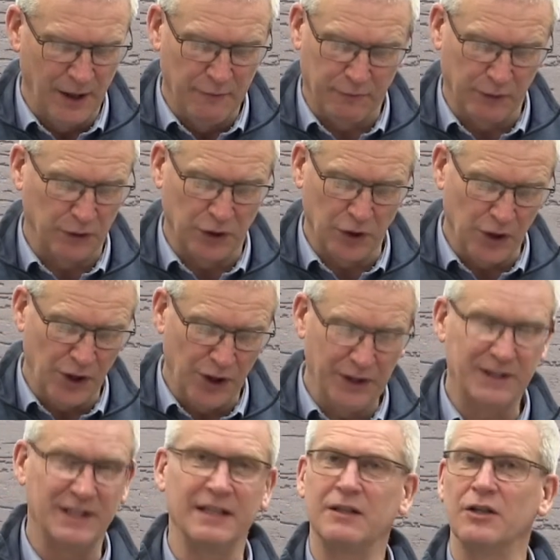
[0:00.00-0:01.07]
For God
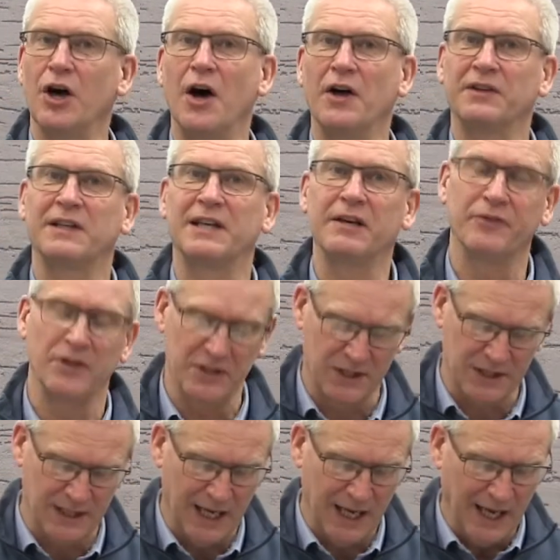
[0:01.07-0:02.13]
did not give
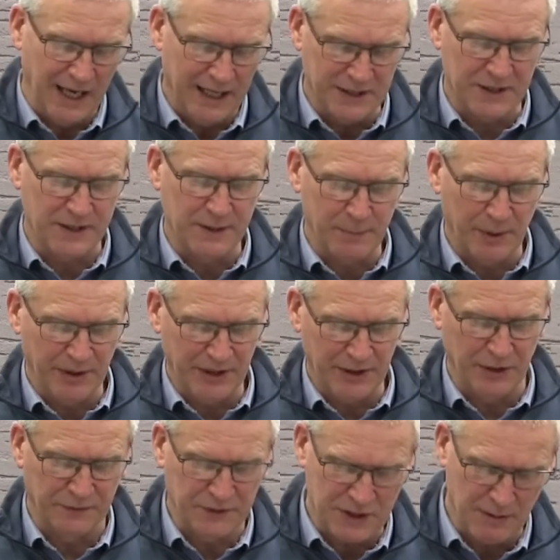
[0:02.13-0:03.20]
us a spirit
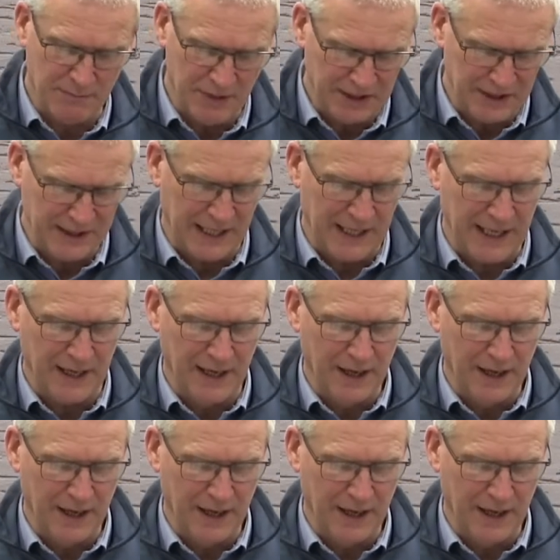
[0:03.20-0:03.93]
of timidity,